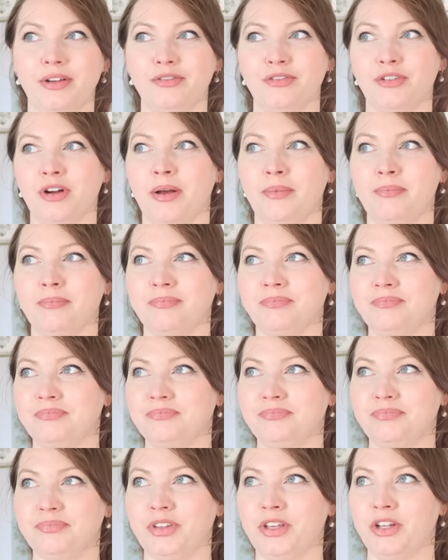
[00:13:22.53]
from,
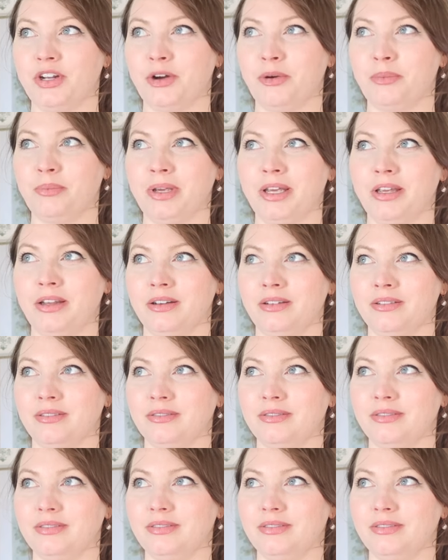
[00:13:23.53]
you know, being